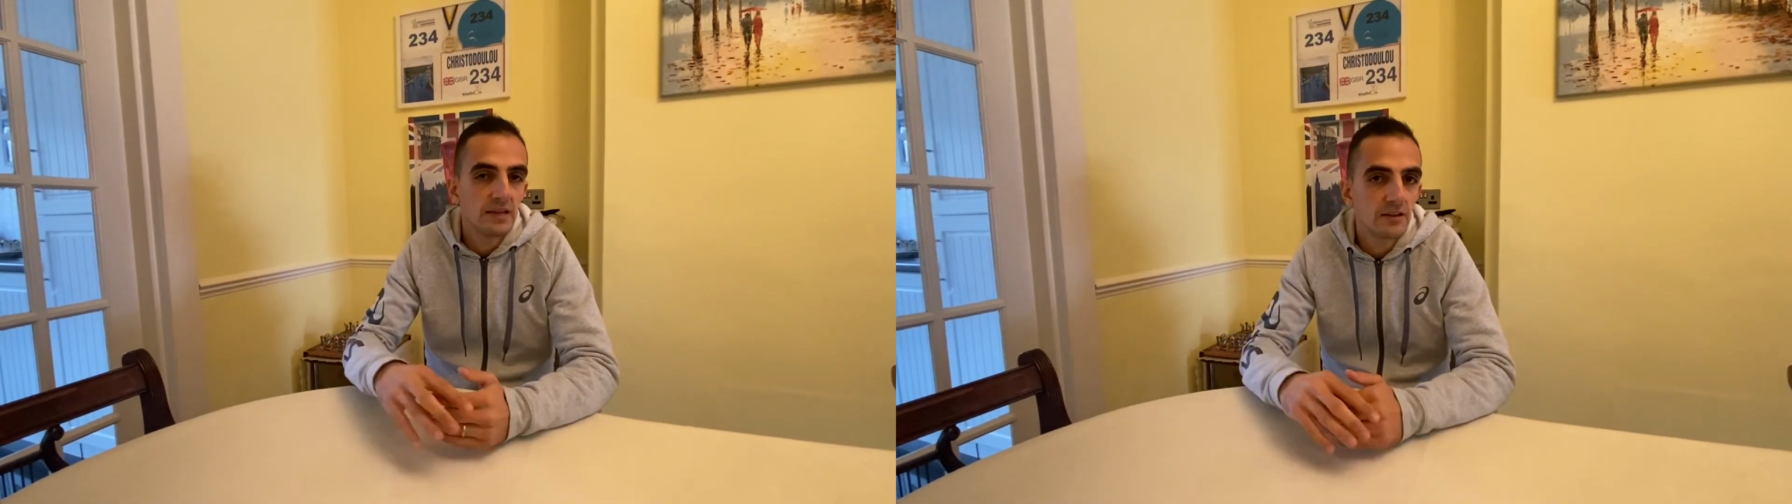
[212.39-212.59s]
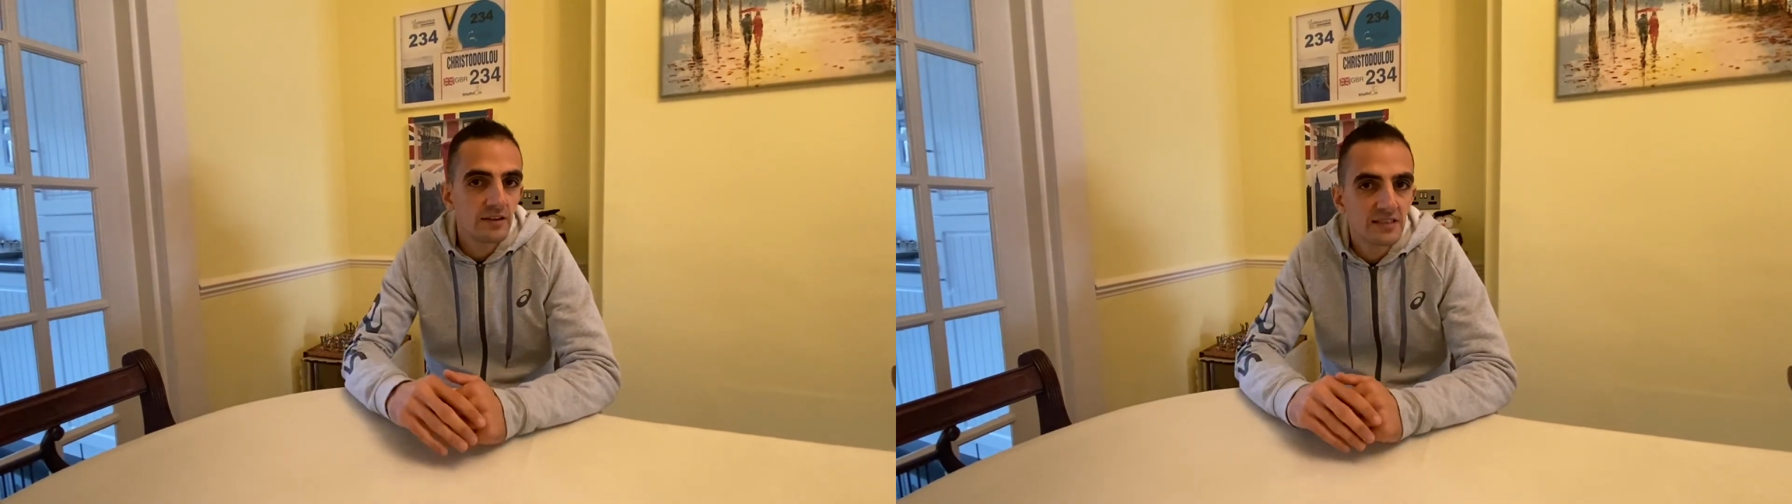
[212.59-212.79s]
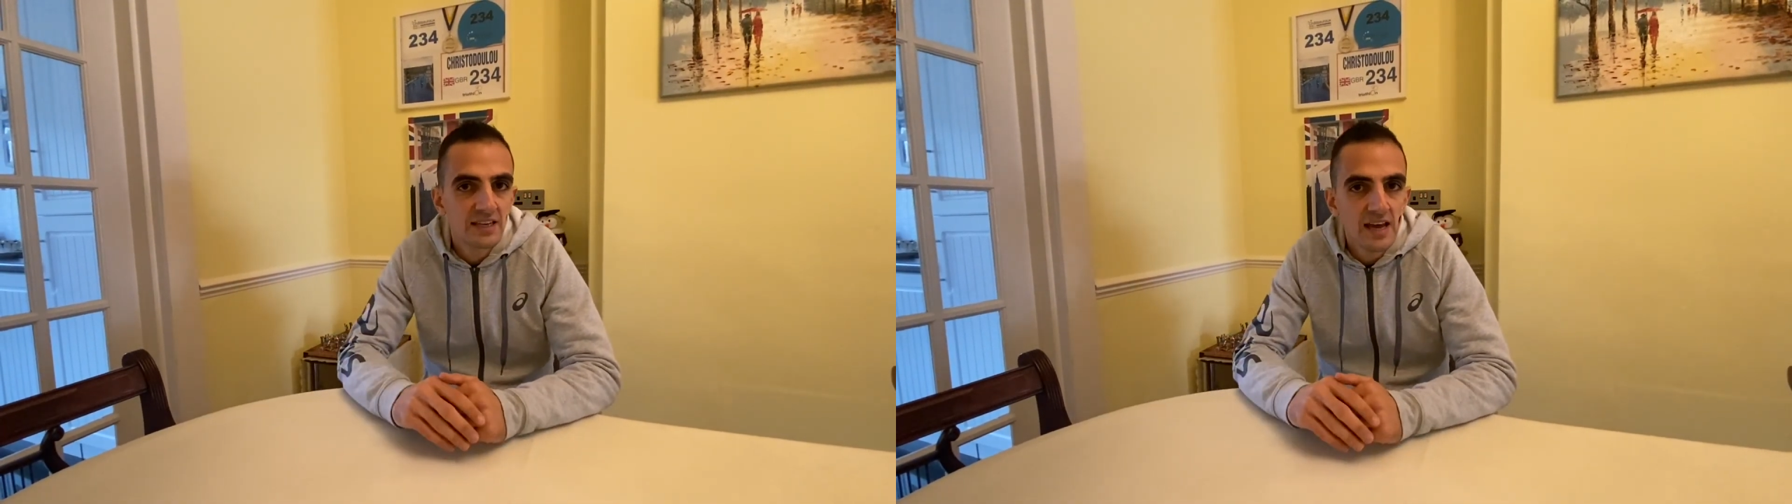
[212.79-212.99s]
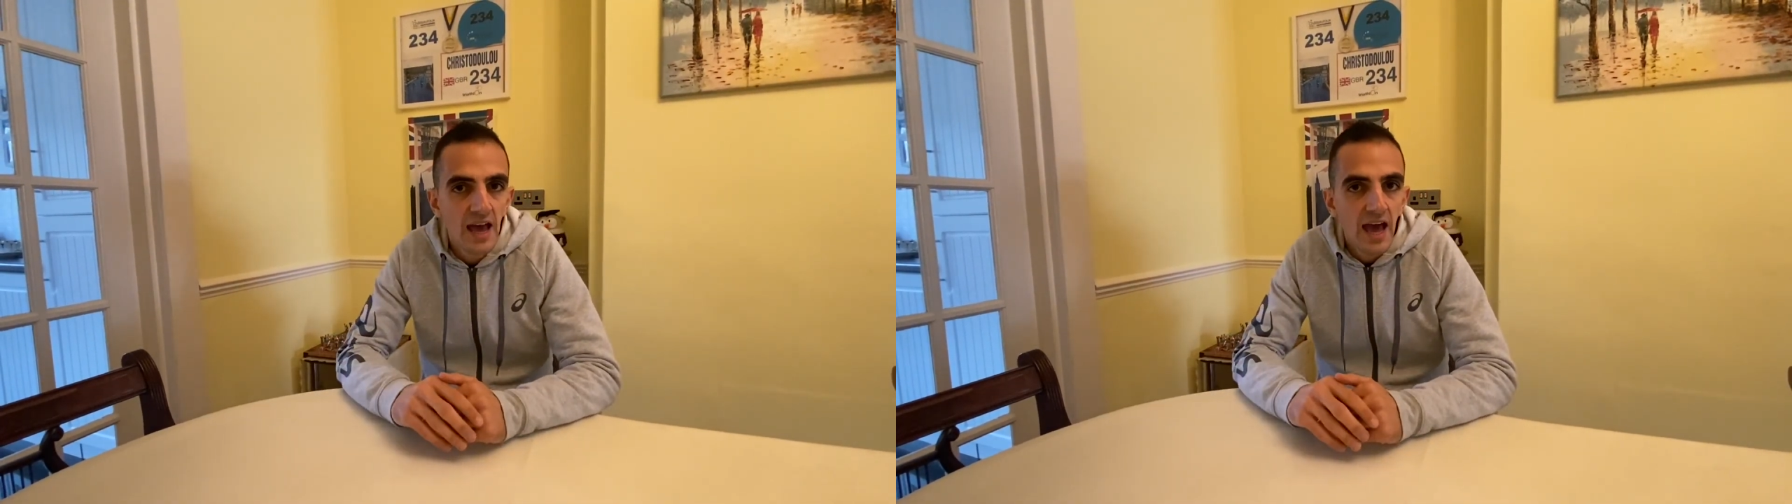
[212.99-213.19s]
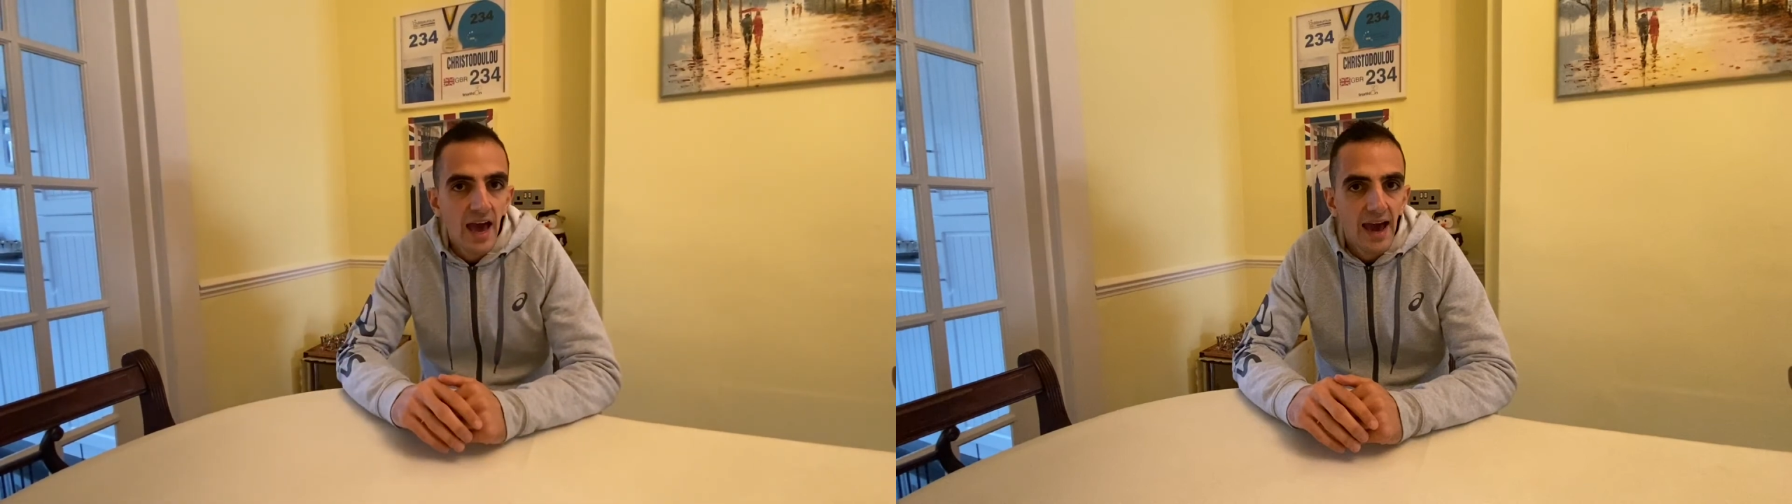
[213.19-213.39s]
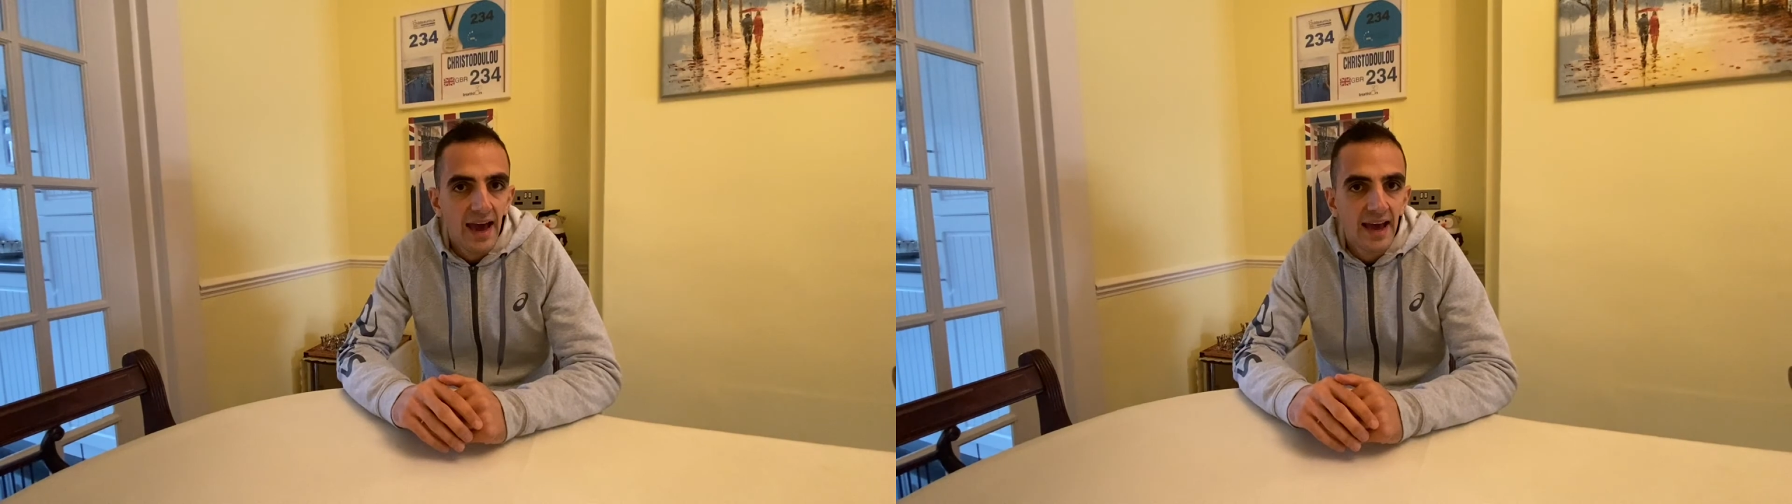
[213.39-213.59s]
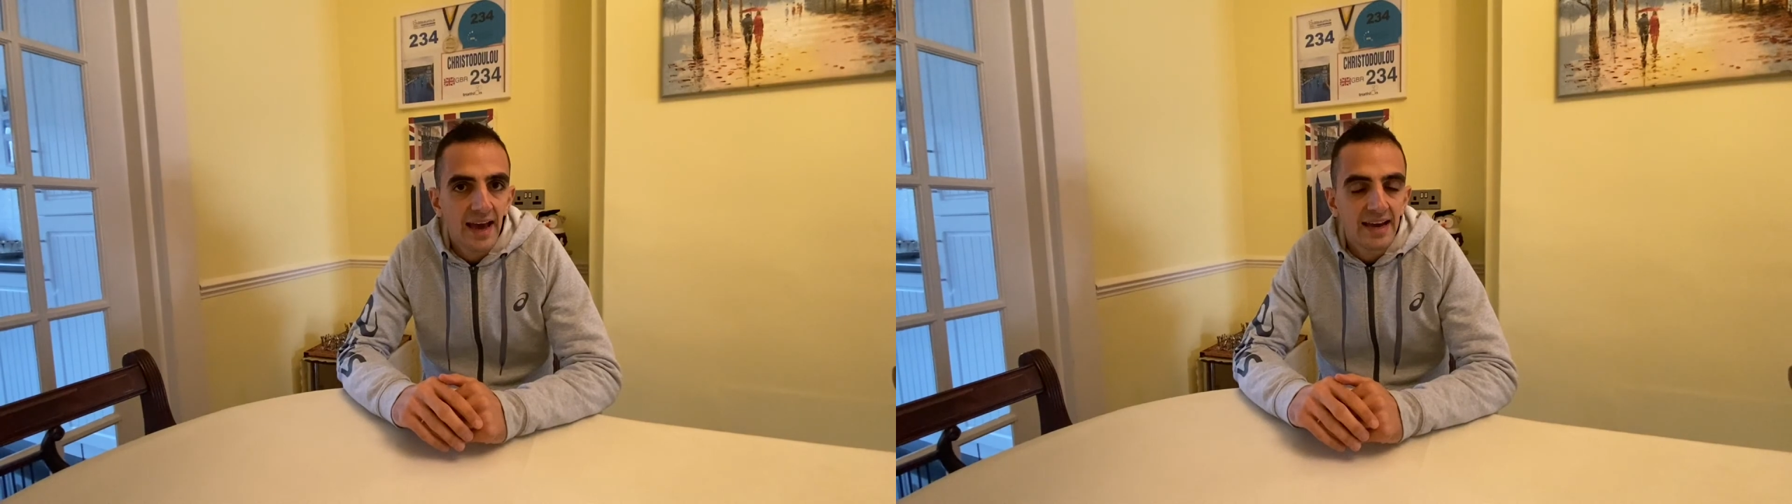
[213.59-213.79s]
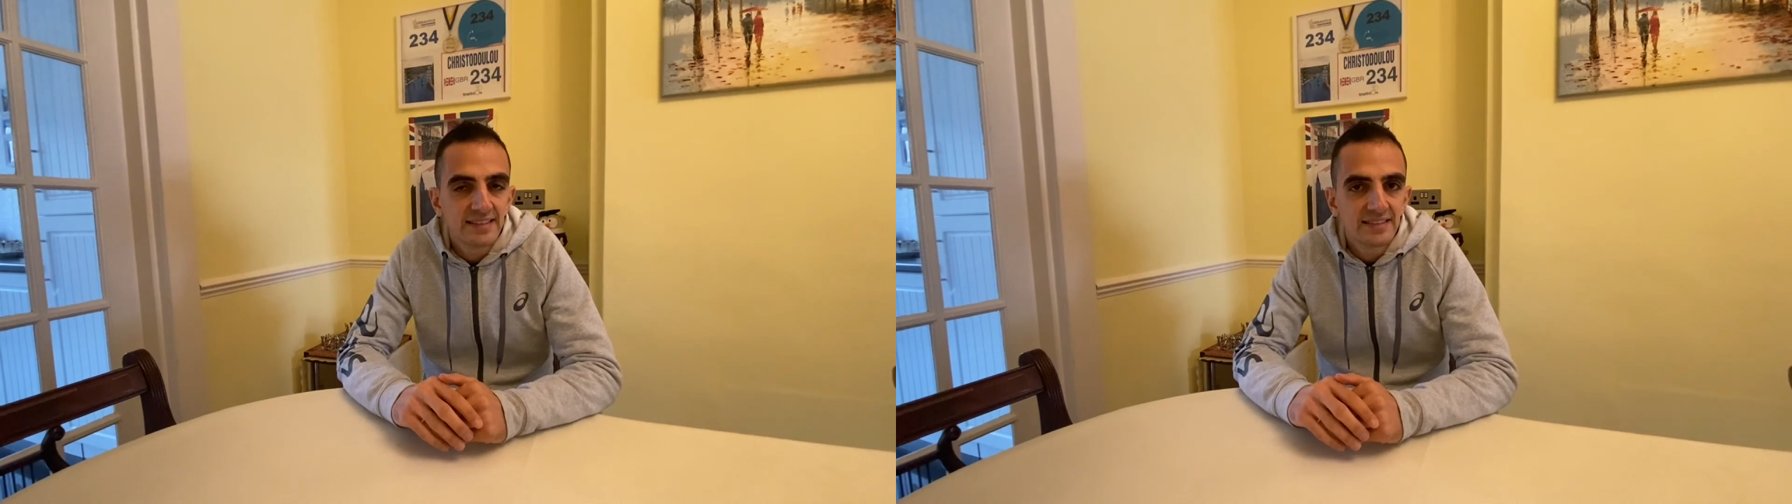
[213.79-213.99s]
good.
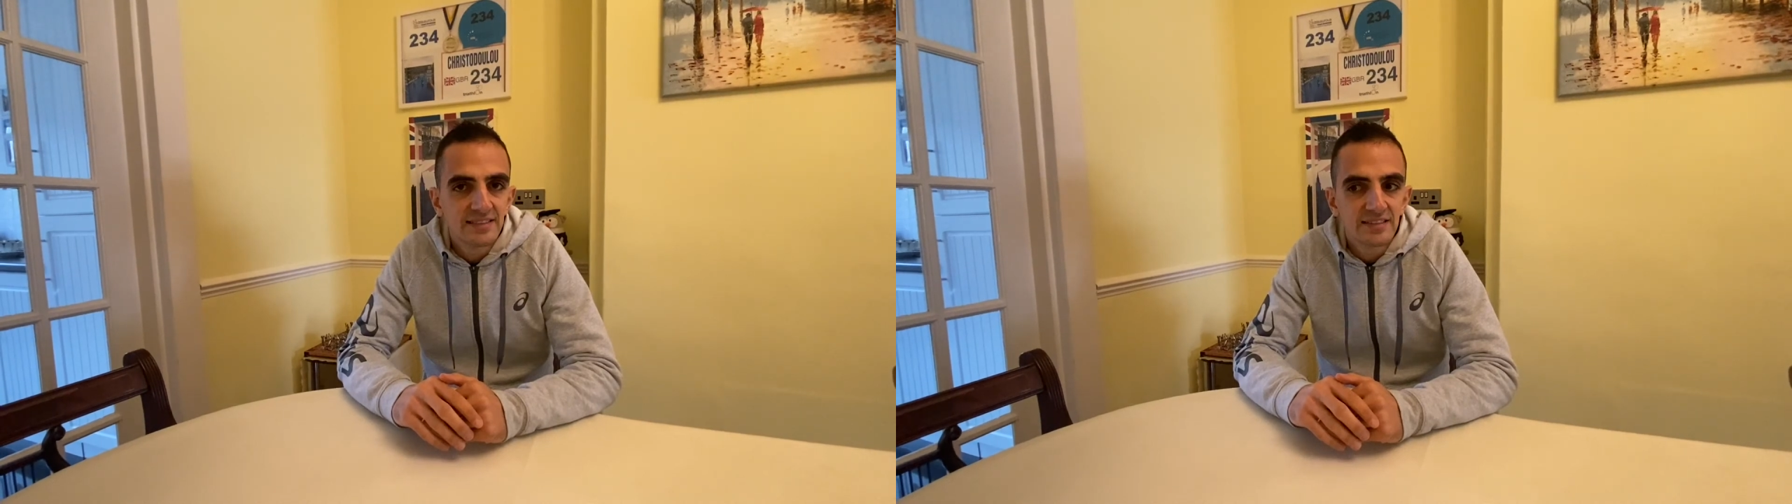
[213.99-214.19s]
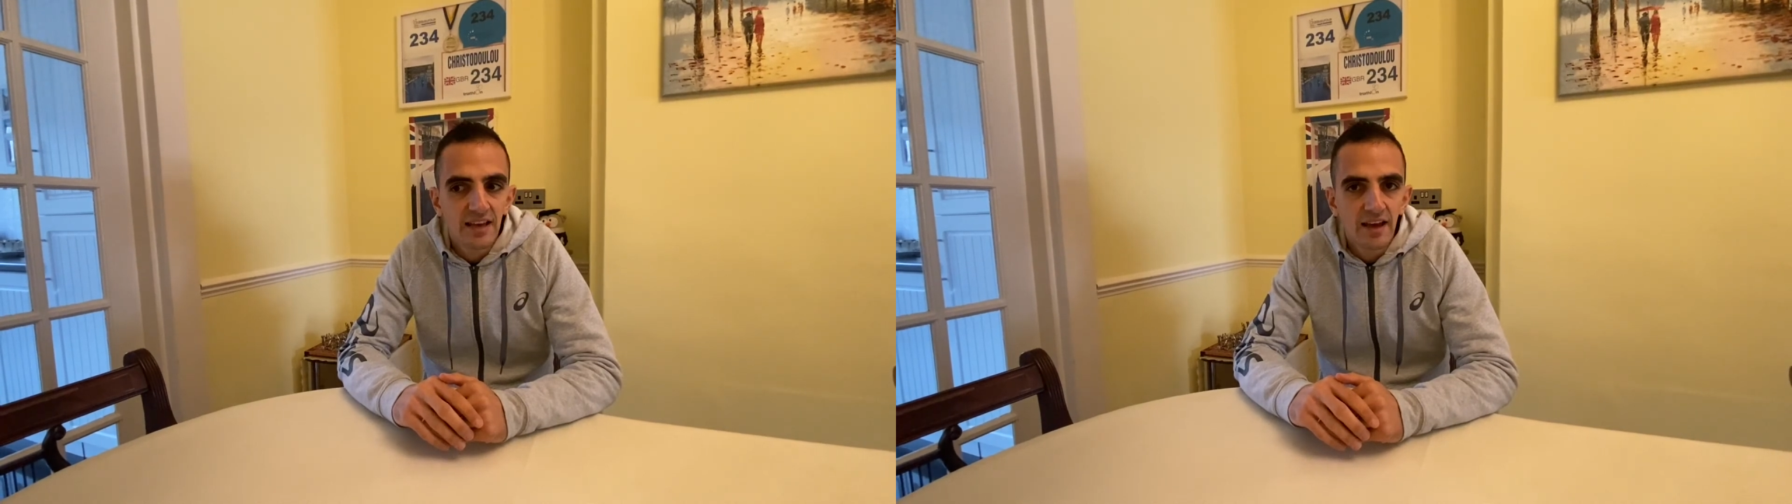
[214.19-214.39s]
And